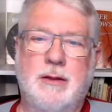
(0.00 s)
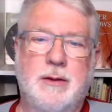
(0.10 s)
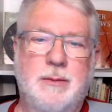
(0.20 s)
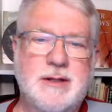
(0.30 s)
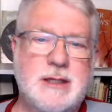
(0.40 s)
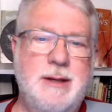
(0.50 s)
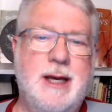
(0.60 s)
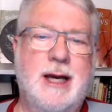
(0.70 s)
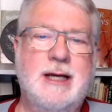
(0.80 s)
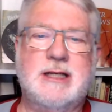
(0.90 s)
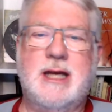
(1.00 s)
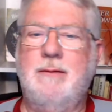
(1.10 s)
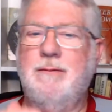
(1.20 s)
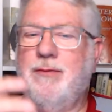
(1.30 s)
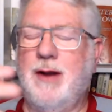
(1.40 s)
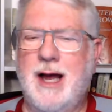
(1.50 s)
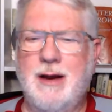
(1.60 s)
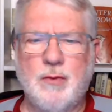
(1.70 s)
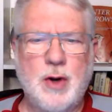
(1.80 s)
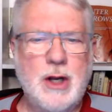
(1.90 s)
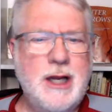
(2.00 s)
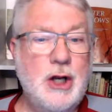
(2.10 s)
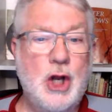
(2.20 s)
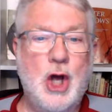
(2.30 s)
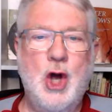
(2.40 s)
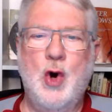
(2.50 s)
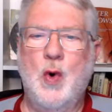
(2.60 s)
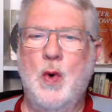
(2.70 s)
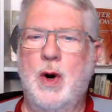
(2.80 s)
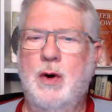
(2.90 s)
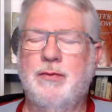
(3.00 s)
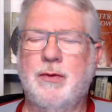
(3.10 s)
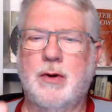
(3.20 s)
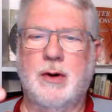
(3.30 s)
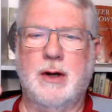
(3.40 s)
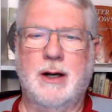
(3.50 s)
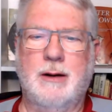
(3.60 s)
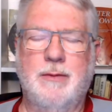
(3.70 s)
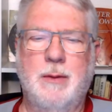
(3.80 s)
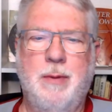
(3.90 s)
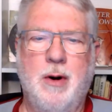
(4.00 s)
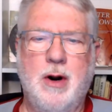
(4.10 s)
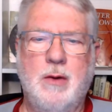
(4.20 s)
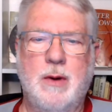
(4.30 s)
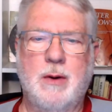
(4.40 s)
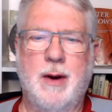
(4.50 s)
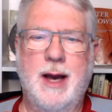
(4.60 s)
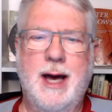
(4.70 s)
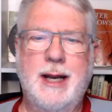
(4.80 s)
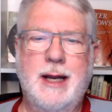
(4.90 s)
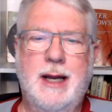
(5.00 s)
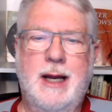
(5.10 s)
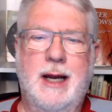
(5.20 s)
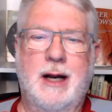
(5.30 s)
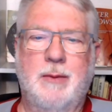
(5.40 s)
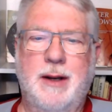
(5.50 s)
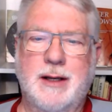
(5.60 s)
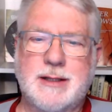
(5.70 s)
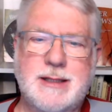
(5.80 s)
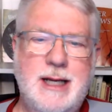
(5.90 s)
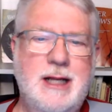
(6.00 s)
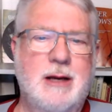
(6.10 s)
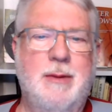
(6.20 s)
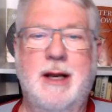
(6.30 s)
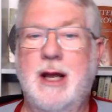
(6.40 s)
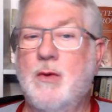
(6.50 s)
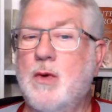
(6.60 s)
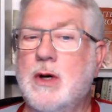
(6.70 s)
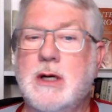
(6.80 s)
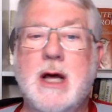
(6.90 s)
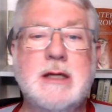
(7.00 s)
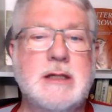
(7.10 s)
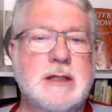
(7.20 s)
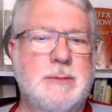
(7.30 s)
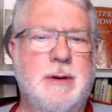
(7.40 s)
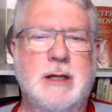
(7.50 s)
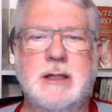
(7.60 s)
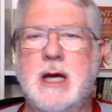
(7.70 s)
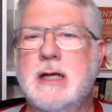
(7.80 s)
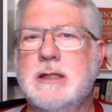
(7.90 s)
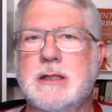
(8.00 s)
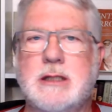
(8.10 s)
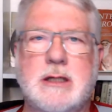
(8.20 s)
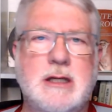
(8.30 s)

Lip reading: the Mississippi kites came flying really low over the park we were at, and we could see them. And there were dozens upon dozens of